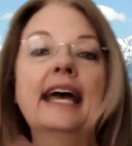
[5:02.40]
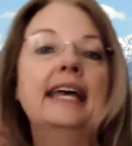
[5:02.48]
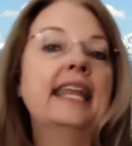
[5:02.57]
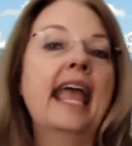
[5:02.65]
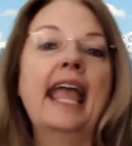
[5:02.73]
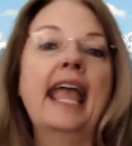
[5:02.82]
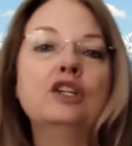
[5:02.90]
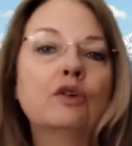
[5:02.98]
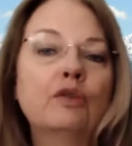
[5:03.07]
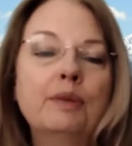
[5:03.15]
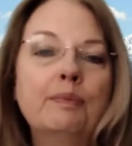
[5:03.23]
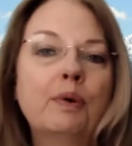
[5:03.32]
an annual
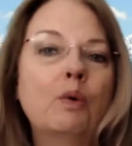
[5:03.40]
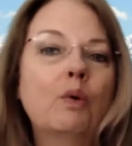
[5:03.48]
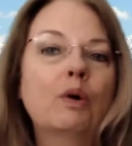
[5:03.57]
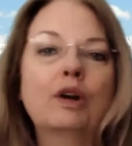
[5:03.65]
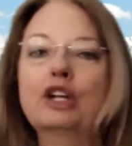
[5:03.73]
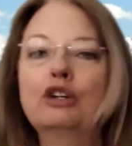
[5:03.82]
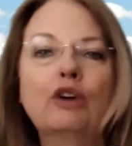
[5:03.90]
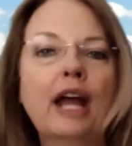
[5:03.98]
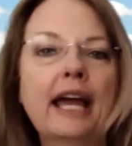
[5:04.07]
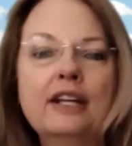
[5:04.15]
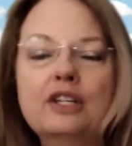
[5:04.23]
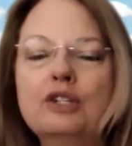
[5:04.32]
report, a
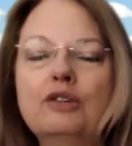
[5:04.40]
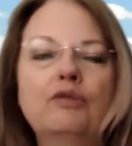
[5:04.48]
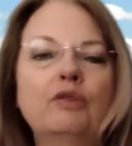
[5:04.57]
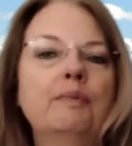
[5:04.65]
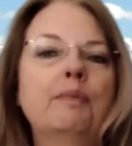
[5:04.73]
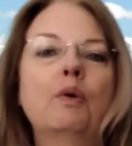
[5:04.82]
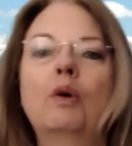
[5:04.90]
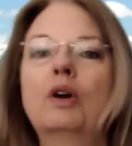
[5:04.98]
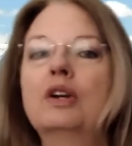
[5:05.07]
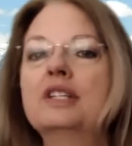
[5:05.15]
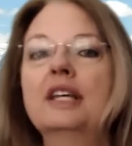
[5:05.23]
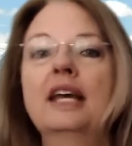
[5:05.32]
gratitude
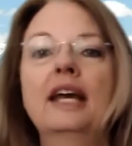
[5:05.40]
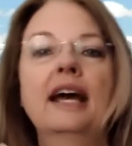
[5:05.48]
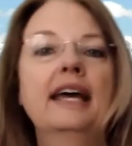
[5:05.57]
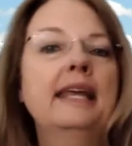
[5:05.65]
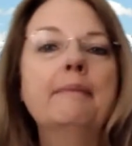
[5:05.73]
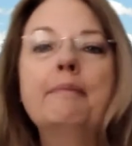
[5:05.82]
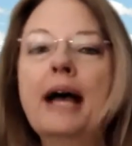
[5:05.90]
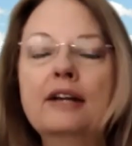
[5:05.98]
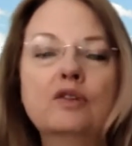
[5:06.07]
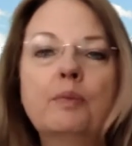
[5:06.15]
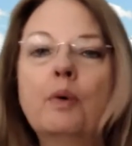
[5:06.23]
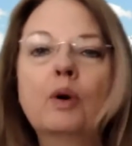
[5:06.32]
report, an impact
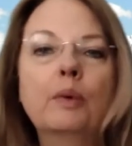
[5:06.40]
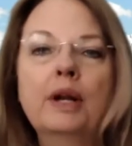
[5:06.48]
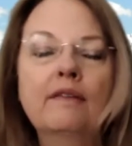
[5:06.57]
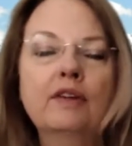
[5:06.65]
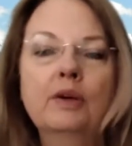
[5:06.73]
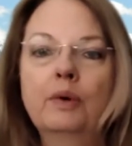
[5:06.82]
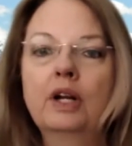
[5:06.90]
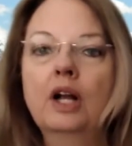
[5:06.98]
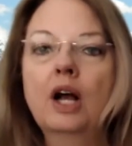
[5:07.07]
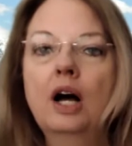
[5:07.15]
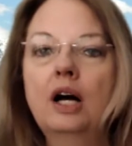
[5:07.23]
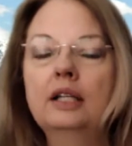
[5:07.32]
report, whatever you want to
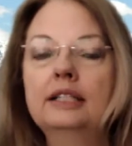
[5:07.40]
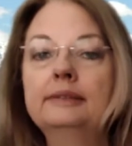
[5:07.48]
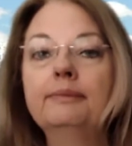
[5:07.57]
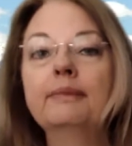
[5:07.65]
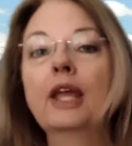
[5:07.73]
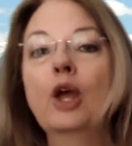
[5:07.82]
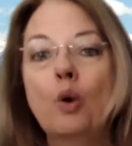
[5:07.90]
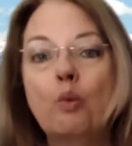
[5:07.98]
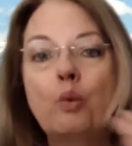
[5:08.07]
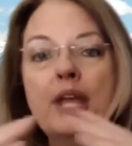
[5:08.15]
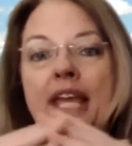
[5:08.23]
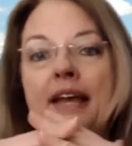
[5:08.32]
call it,
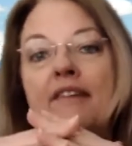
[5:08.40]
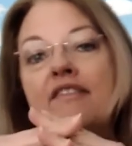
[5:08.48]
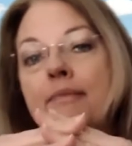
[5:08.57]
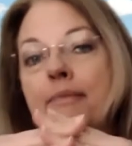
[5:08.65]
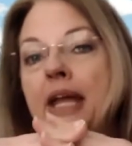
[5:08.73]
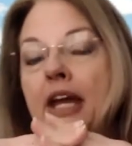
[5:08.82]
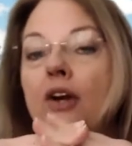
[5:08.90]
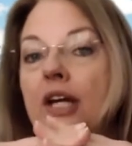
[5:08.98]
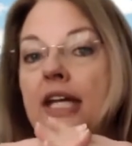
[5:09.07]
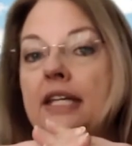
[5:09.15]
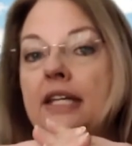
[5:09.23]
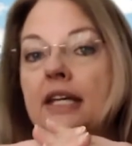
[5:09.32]
we have
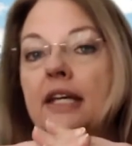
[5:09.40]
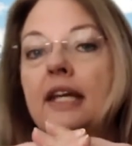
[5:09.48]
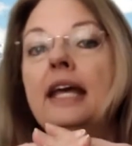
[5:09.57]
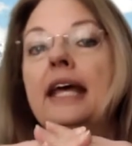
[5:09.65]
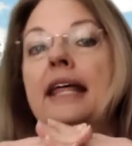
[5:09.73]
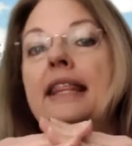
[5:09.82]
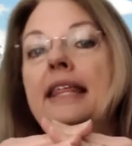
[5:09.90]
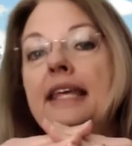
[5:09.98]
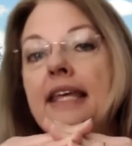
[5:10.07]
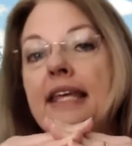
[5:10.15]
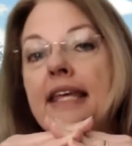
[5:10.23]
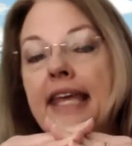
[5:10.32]
married
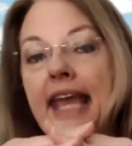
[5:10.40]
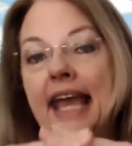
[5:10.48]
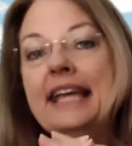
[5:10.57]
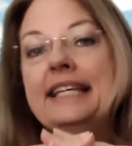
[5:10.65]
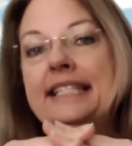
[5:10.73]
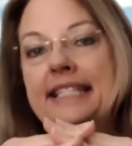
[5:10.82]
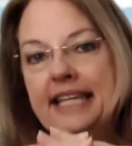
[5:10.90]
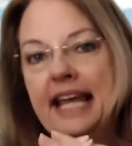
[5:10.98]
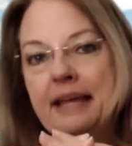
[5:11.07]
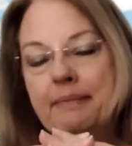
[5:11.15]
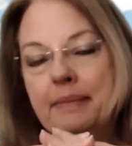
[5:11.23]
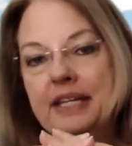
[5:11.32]
the case
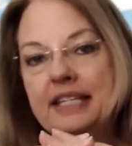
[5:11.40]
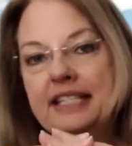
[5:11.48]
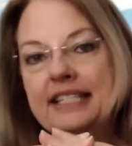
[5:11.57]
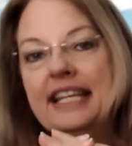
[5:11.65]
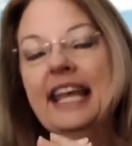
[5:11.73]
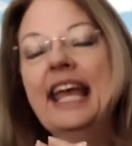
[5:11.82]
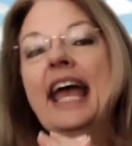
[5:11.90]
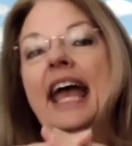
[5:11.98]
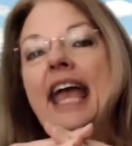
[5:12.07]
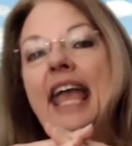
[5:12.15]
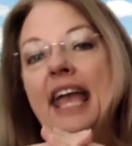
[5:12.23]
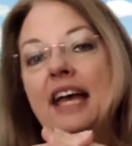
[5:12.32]
statement
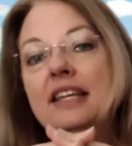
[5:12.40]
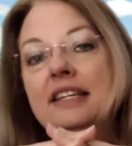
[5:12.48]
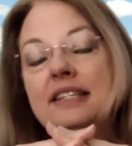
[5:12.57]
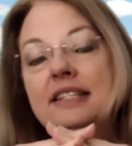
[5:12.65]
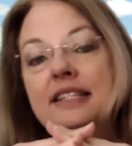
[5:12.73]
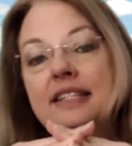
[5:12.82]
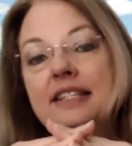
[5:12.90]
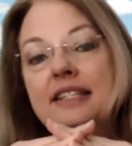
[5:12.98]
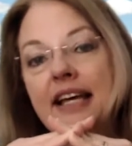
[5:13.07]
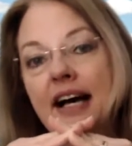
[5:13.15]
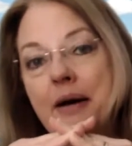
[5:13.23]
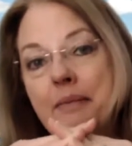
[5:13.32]
and
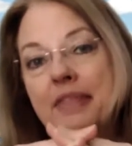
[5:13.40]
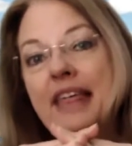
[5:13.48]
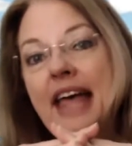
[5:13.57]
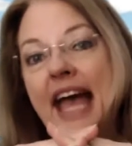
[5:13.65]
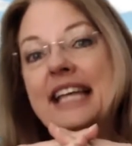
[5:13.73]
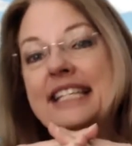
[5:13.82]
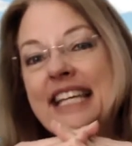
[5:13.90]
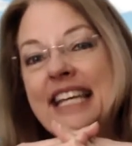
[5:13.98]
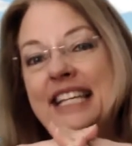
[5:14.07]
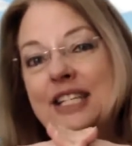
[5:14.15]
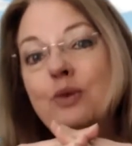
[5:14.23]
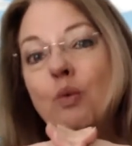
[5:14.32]
that
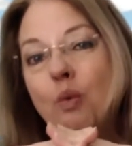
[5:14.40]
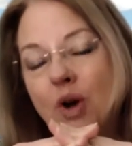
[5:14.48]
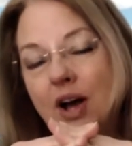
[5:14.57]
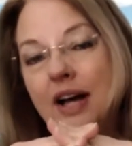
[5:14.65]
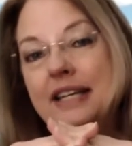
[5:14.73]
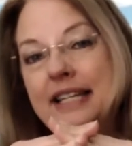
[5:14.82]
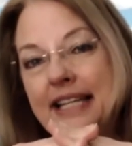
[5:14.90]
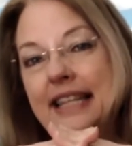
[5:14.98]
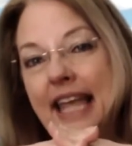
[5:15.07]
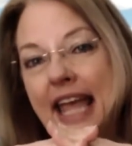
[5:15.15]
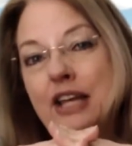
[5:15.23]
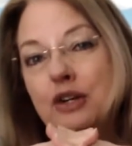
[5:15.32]
into one,
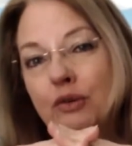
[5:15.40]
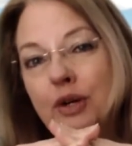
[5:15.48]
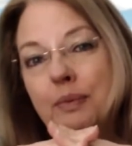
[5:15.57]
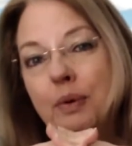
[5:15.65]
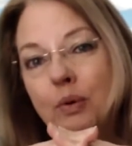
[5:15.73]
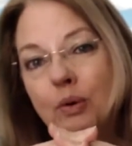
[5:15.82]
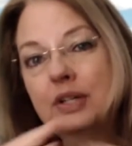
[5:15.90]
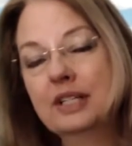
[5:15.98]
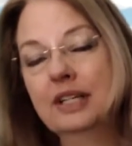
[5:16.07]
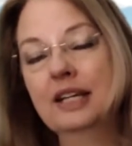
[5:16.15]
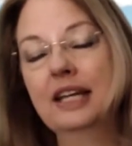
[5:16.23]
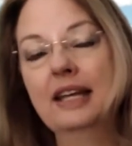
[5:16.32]
the annual report
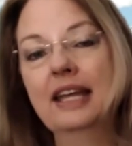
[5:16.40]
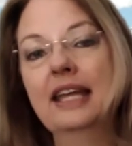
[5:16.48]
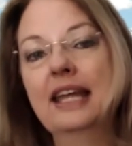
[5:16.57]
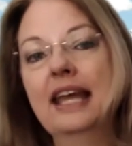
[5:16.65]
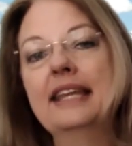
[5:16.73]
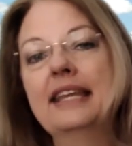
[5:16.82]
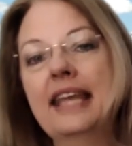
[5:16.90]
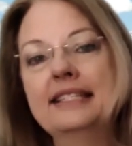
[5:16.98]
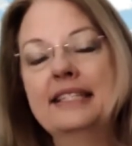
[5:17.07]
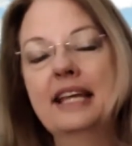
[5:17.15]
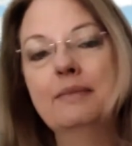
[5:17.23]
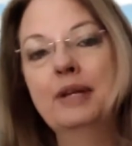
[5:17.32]
and case
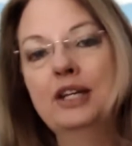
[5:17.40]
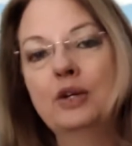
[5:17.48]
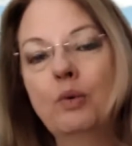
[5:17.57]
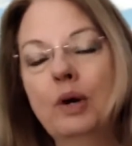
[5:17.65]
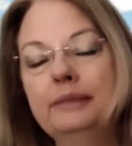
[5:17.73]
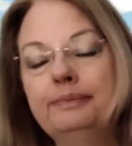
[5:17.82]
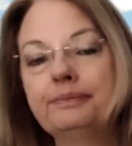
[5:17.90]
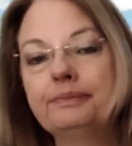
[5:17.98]
statement into one.